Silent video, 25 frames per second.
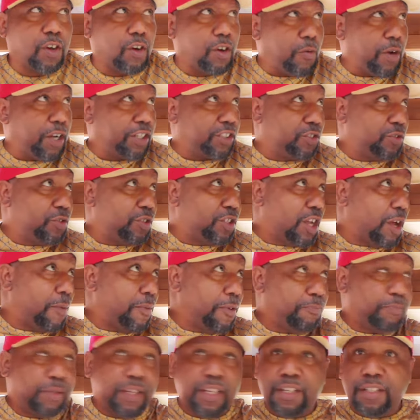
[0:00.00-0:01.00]
I watch dude come
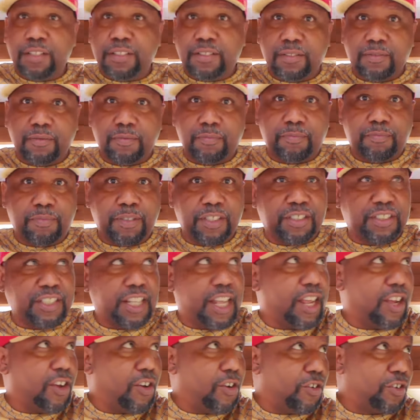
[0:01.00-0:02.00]
in peace, put his
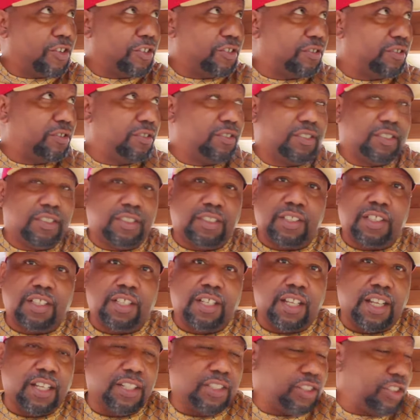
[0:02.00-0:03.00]
thing on her.
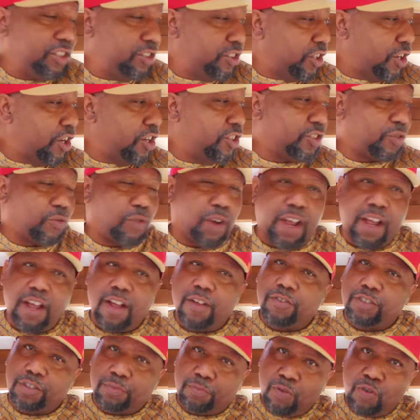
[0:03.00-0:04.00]
And she turns
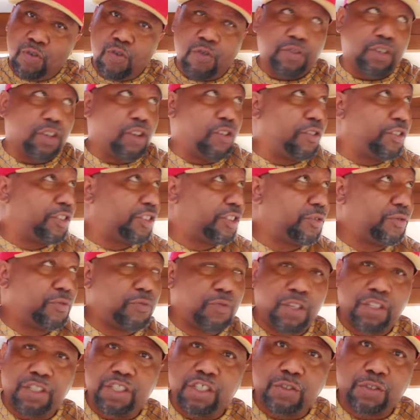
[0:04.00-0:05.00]
around smooth, though. She
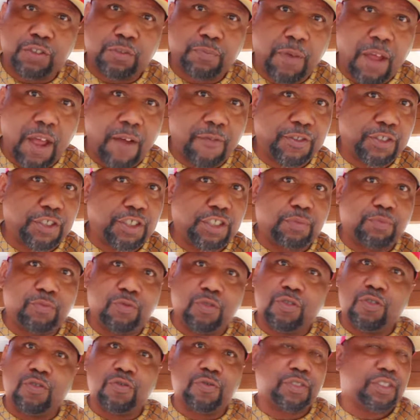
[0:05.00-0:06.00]
wasn't disrespectful. She
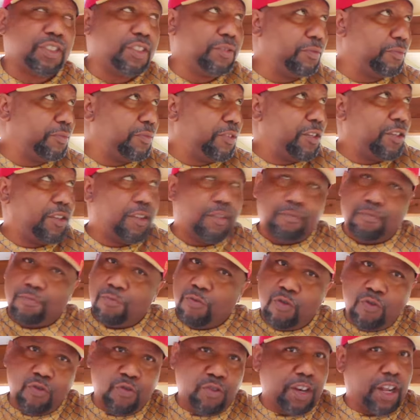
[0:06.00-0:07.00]
smooth. She
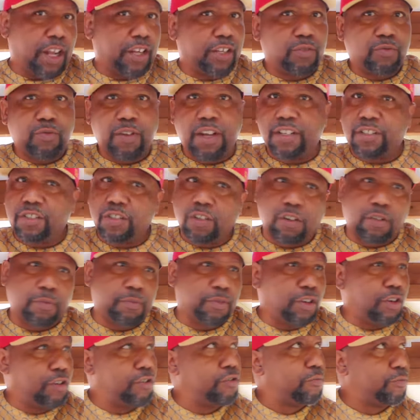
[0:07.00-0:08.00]
moved out the way, told
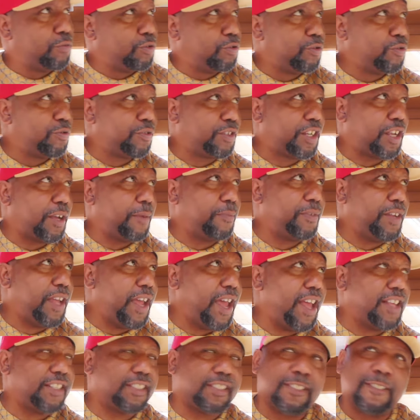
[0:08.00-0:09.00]
him no, moved, kept
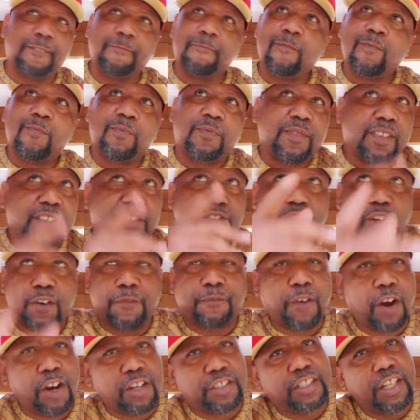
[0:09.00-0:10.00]
dancing. So the
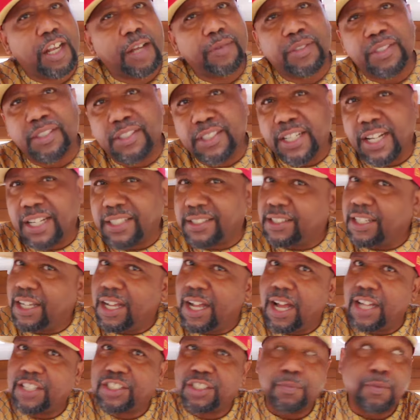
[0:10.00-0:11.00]
first time she did, I said,
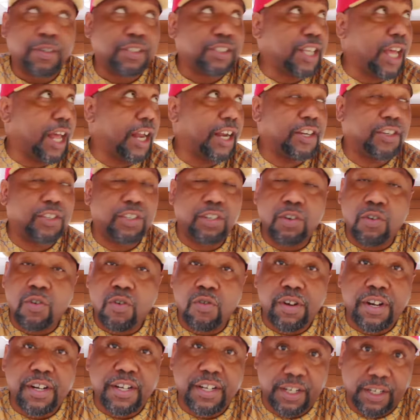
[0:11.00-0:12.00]
oh, she must have got a
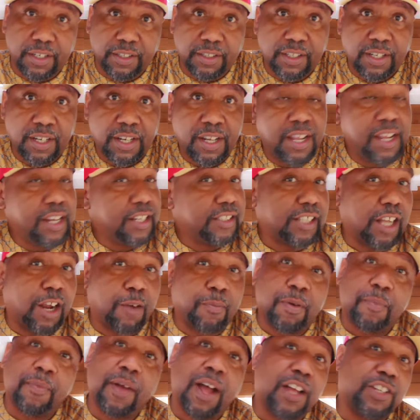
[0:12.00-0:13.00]
dude in here. So I
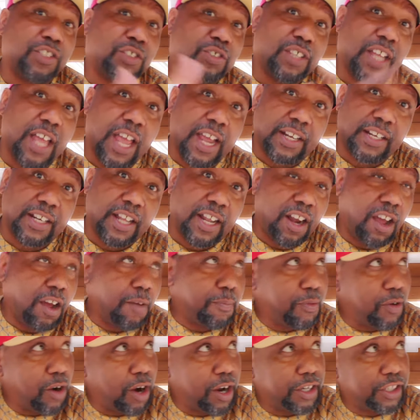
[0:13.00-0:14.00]
remember how she's acting at
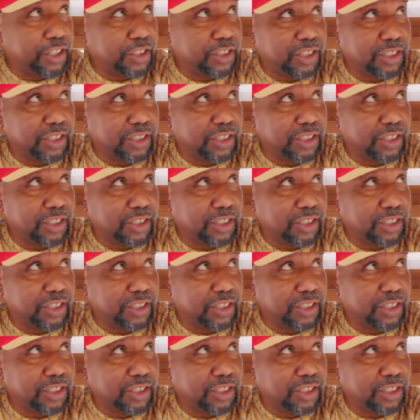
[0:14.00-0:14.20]
our party.